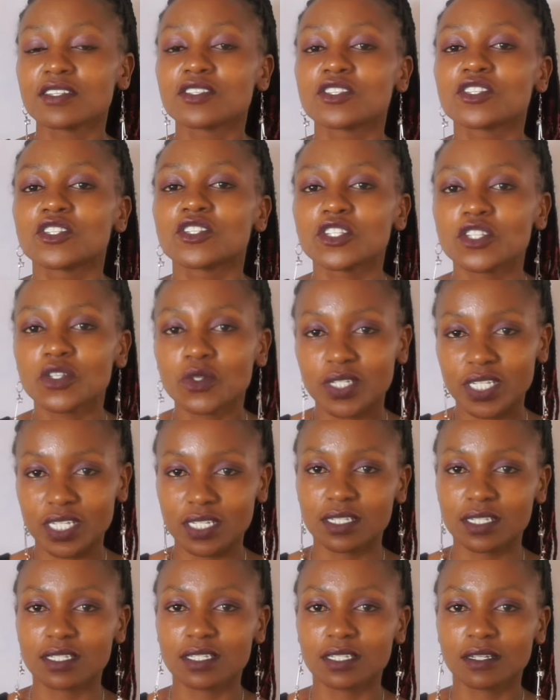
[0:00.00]

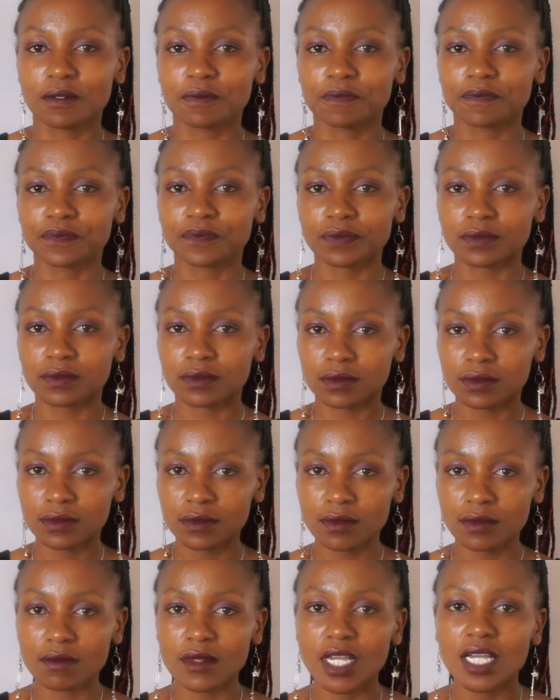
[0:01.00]
students.
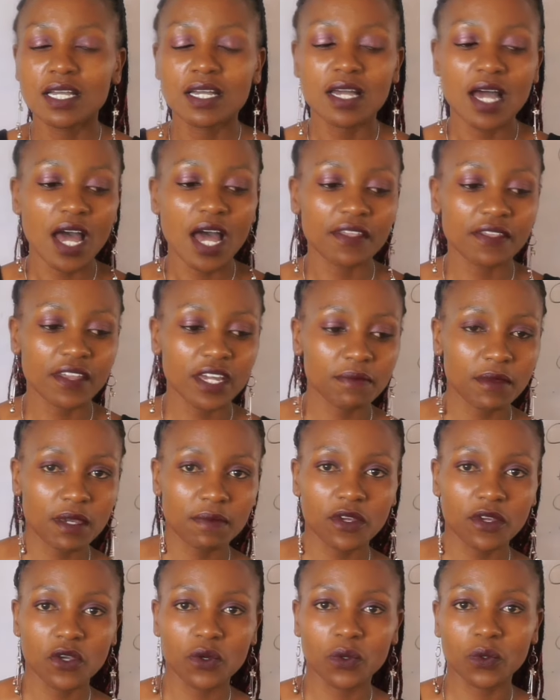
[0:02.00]
And then
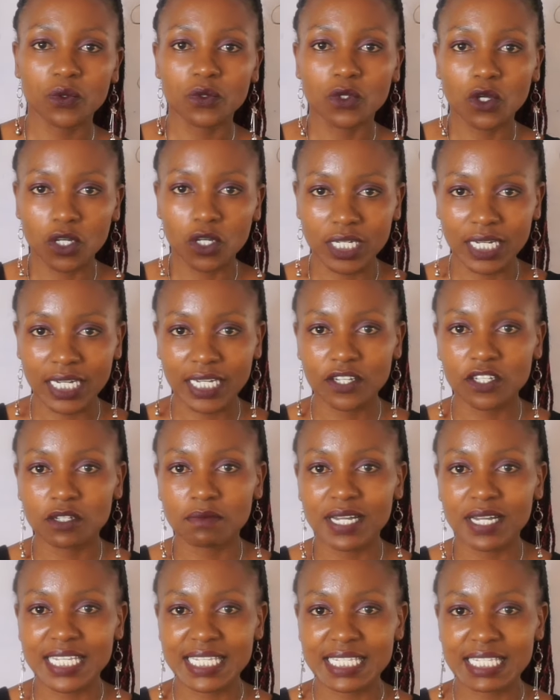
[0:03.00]
maybe you could conclude
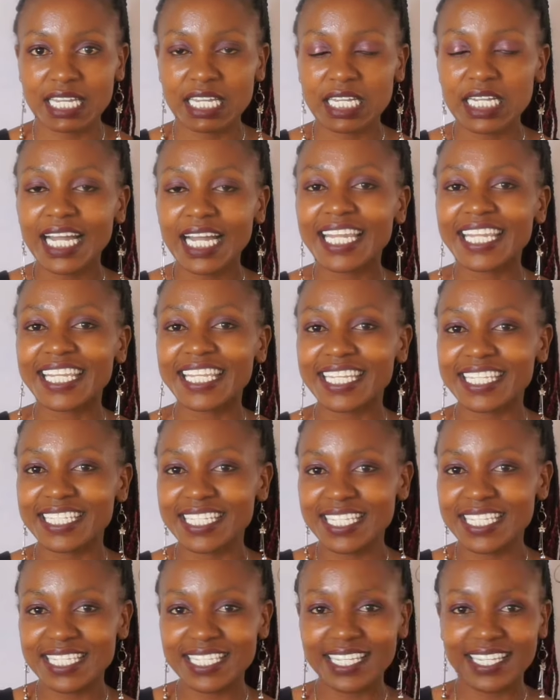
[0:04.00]
by saying,
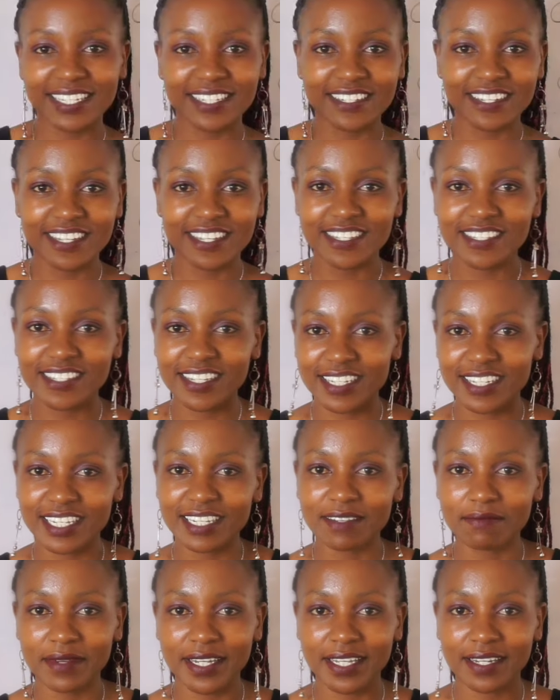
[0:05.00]
ladies and
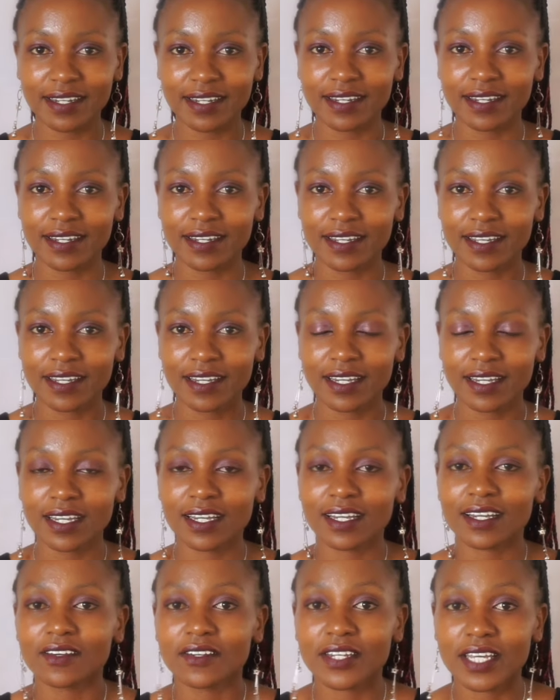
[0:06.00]
gentlemen,
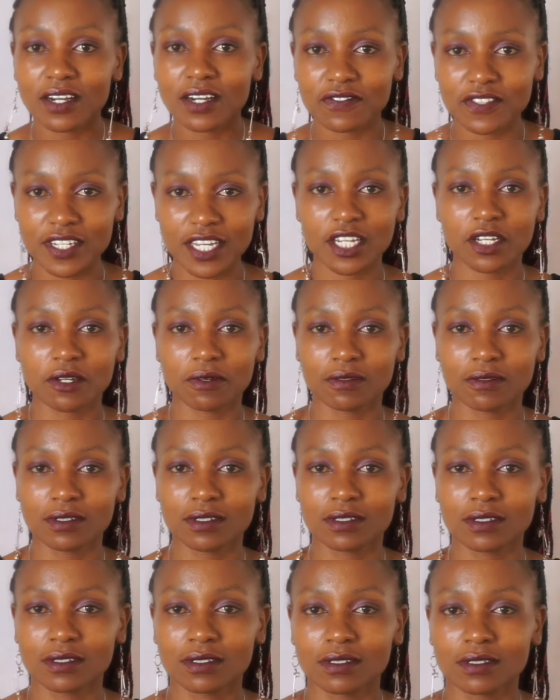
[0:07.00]
good afternoon.
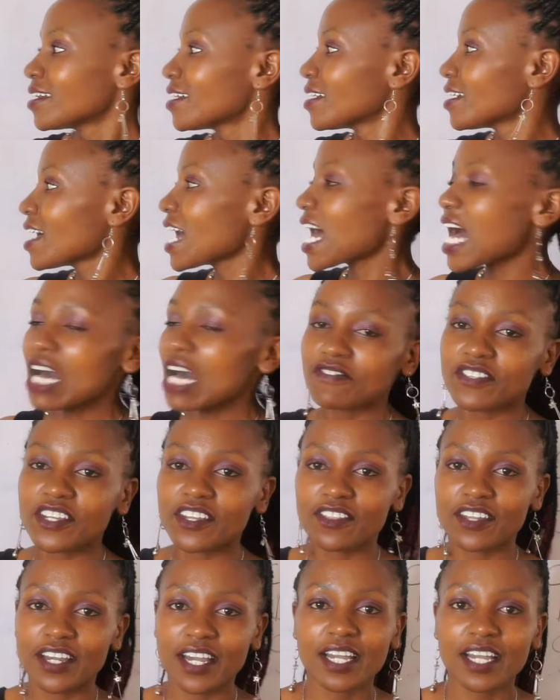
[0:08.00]
After
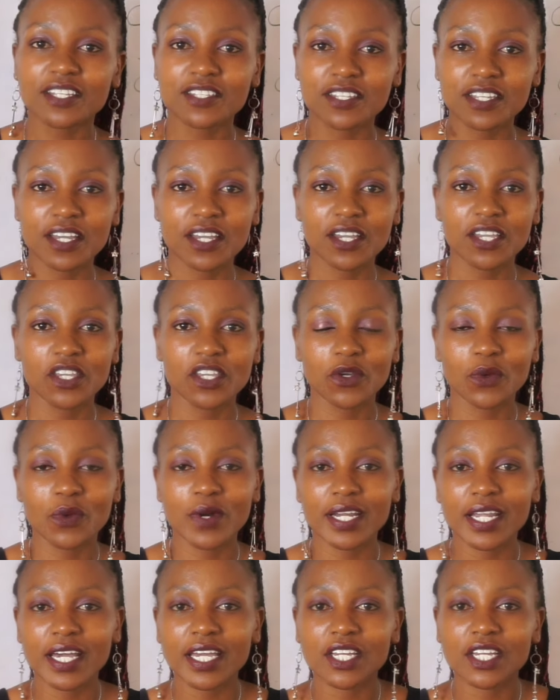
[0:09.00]
that, you
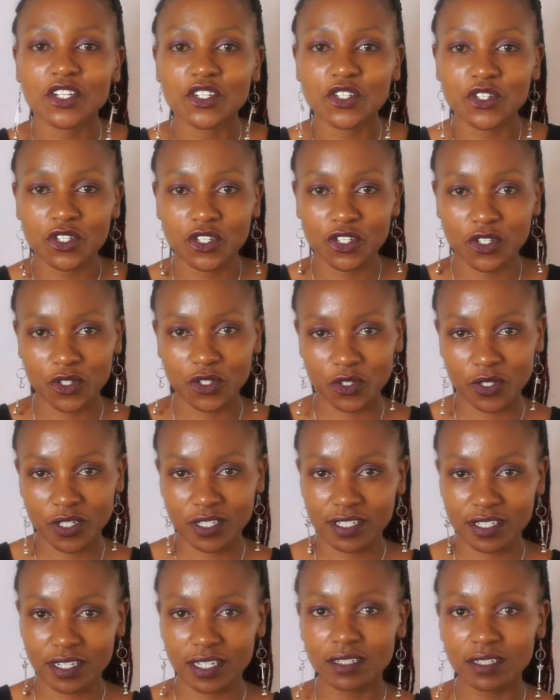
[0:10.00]
want to introduce
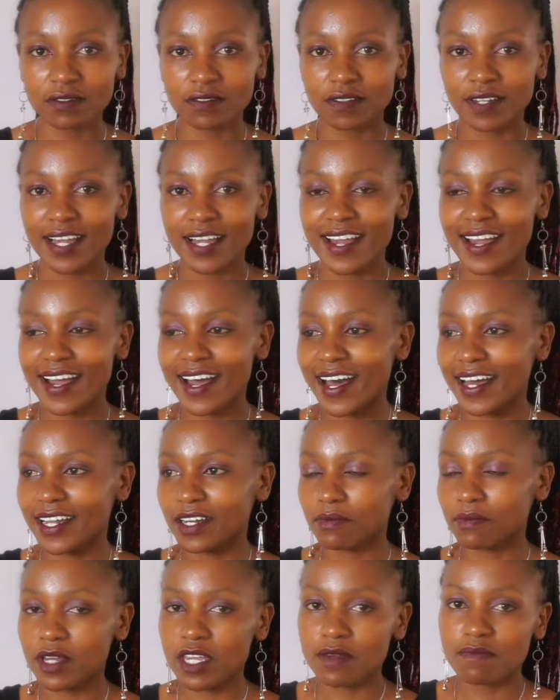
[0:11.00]
yourself
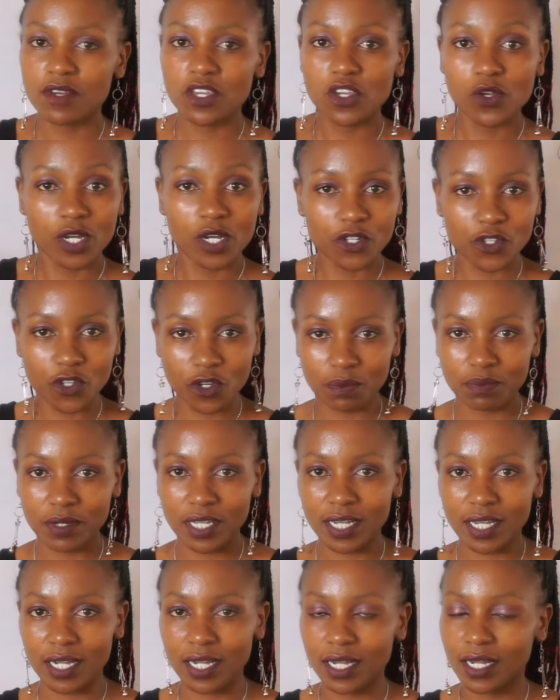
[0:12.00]
and maybe your
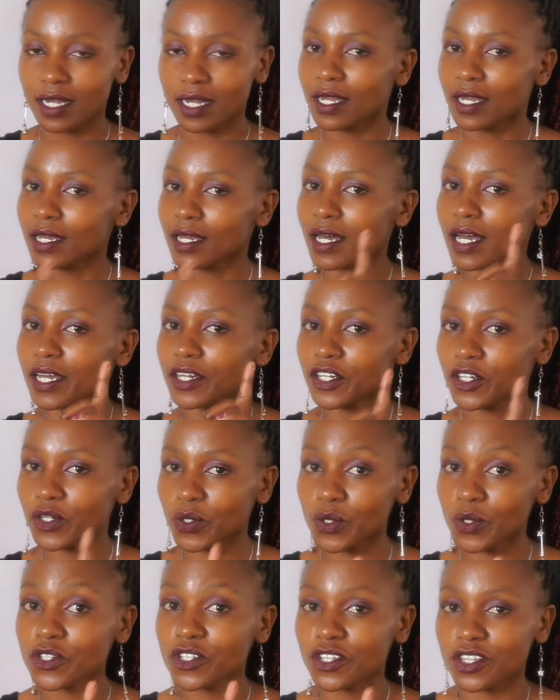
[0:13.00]
topic. And
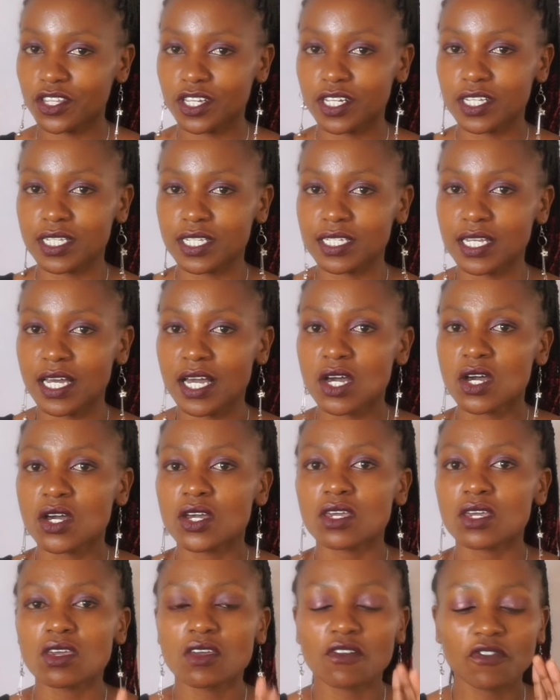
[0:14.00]
note this.
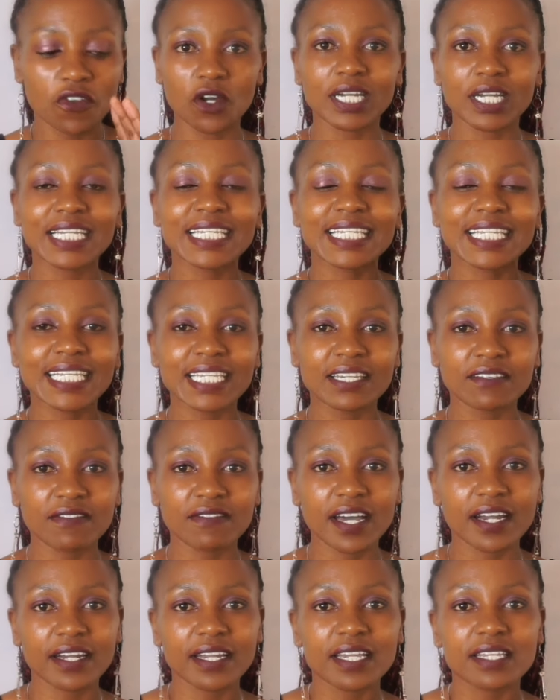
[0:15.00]
If you are
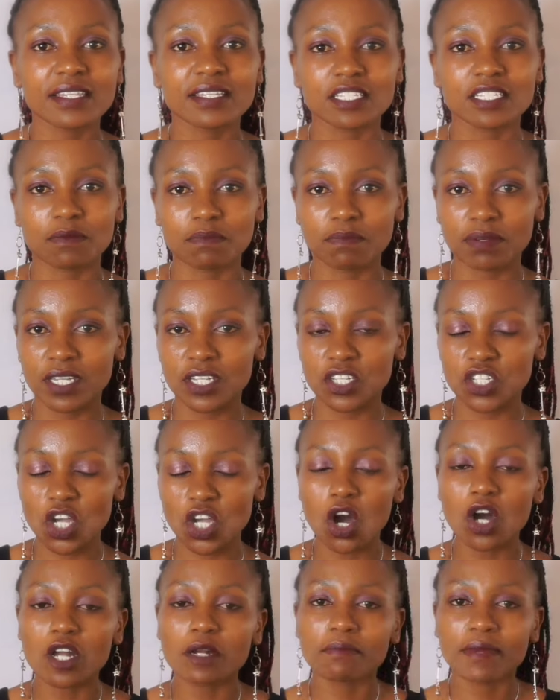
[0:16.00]
delivering the speech
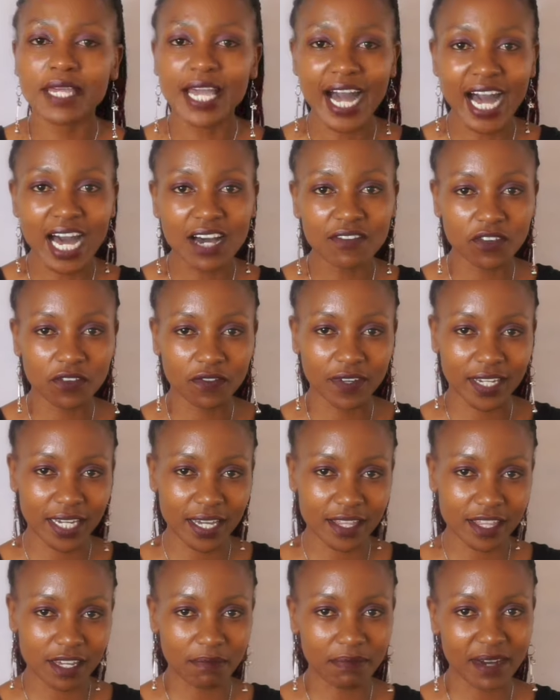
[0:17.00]
on behalf of
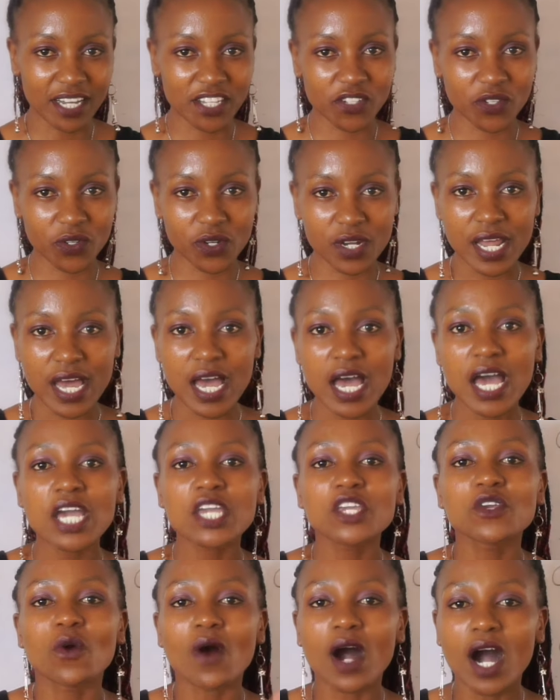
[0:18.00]
another person,
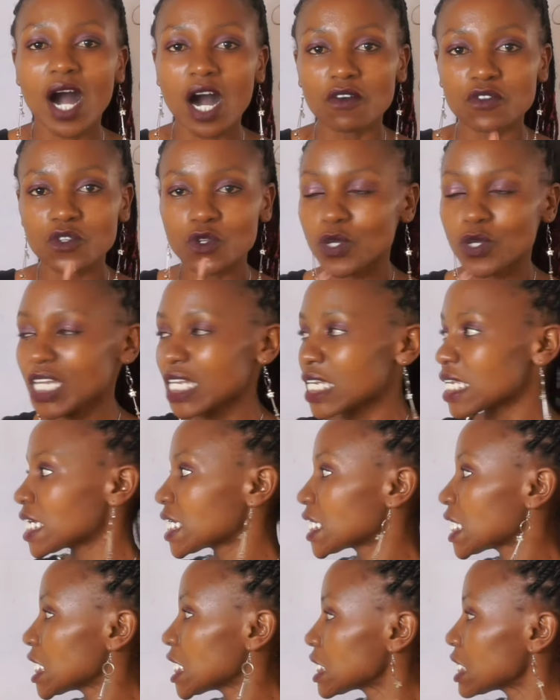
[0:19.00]
you have to
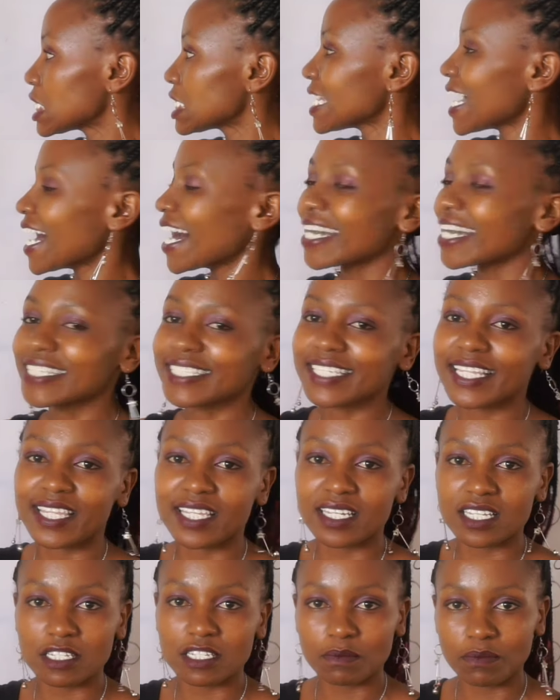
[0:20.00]
indicate it at
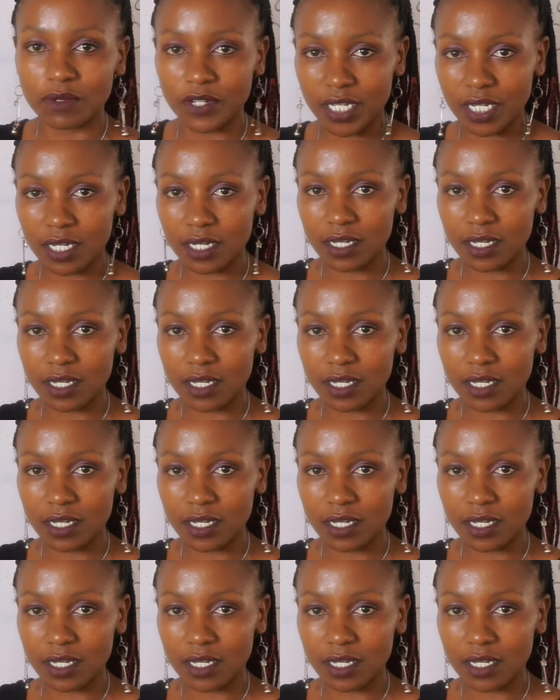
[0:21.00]
this point.